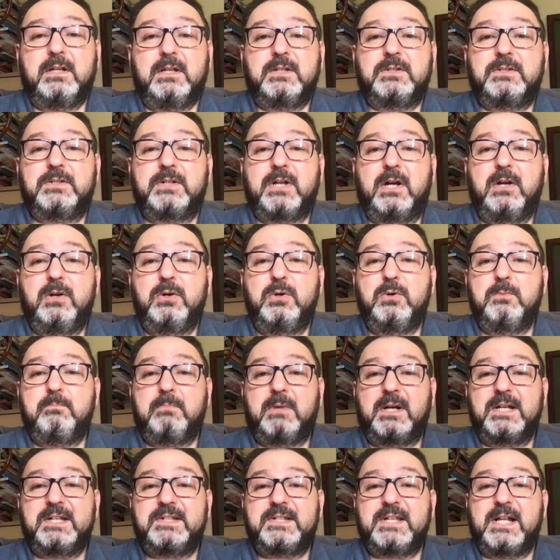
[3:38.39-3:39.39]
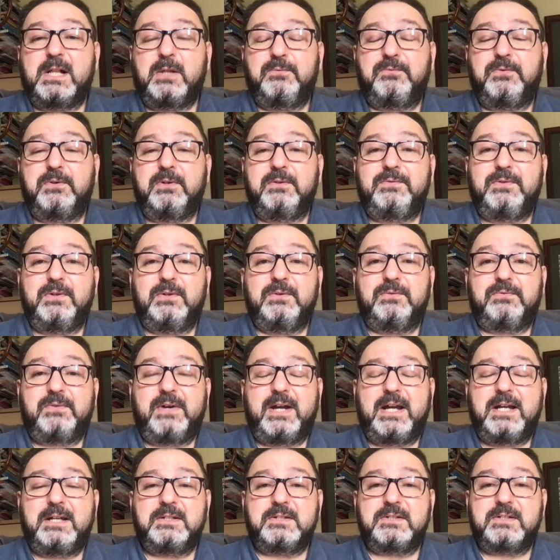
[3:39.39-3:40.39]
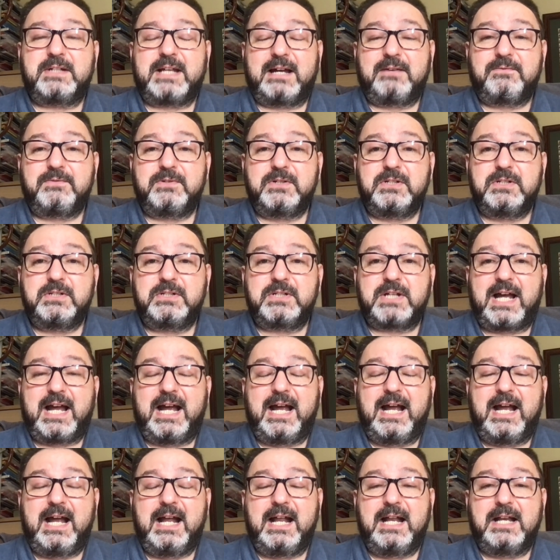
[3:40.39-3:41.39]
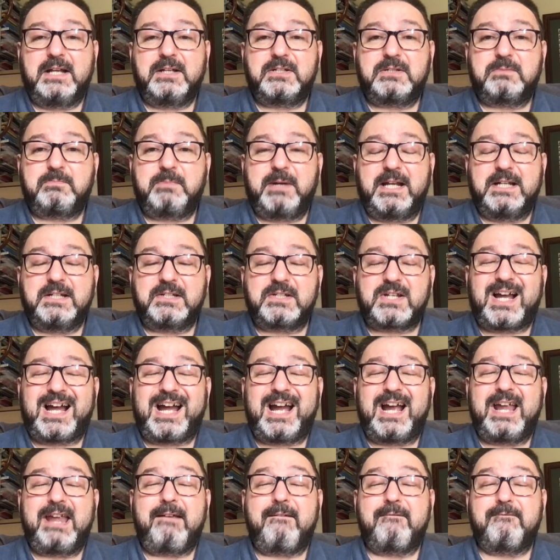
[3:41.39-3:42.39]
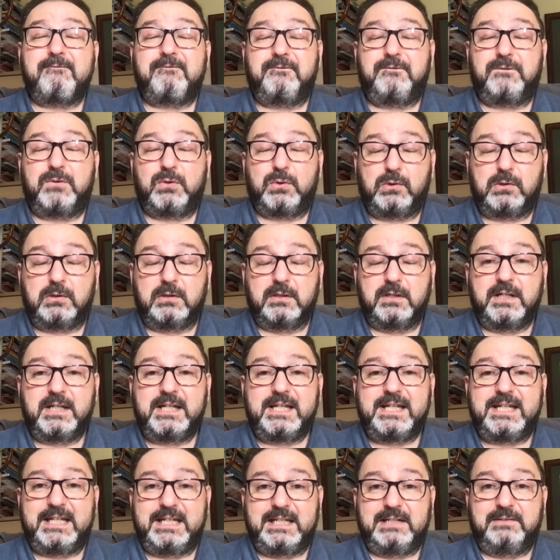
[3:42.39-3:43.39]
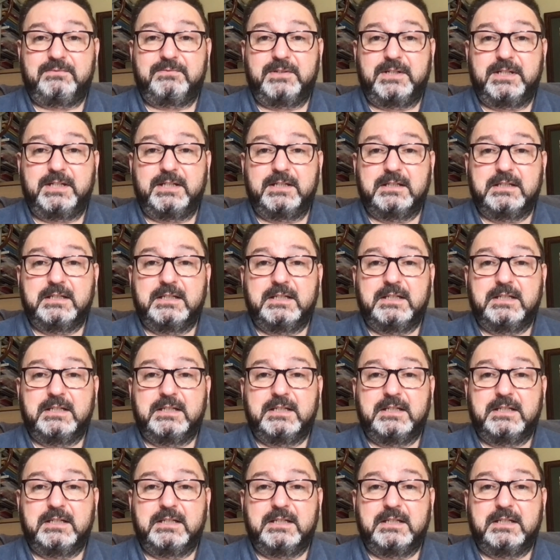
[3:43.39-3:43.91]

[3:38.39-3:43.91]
So myself and a few friends gathered and spent a full evening